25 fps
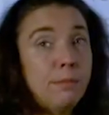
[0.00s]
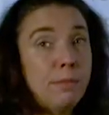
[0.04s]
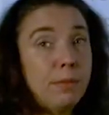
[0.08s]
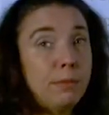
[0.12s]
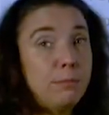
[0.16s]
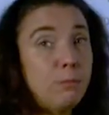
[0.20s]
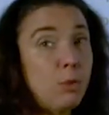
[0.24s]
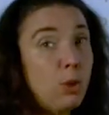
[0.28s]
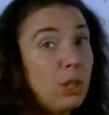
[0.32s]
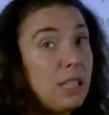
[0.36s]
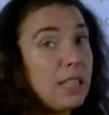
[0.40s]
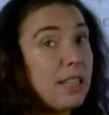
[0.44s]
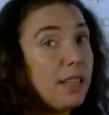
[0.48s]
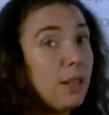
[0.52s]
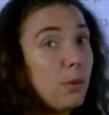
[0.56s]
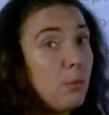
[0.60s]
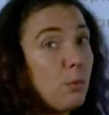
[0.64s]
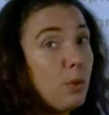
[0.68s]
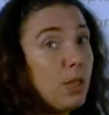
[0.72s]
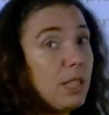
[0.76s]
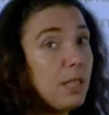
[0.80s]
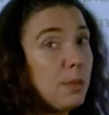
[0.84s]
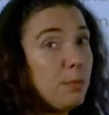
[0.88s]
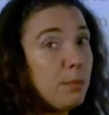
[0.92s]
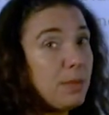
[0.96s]
Will
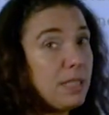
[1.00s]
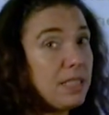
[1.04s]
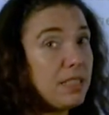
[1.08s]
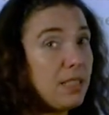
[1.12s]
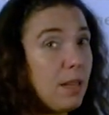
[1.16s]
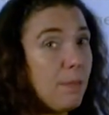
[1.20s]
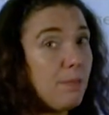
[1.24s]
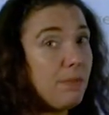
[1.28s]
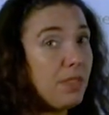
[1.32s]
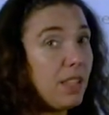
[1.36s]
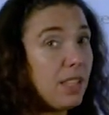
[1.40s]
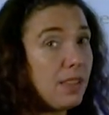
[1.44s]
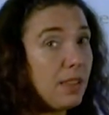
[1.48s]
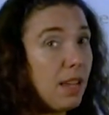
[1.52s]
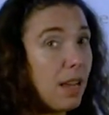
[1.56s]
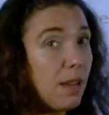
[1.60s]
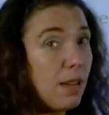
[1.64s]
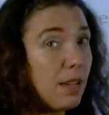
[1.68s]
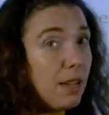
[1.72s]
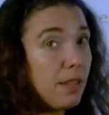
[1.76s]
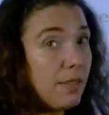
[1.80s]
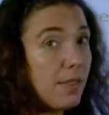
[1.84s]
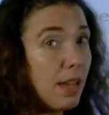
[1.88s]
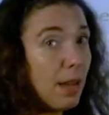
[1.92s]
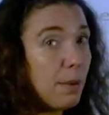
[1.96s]
it be something
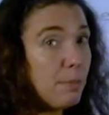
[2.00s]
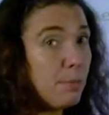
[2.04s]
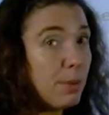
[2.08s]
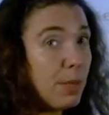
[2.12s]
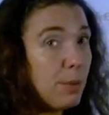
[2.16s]
that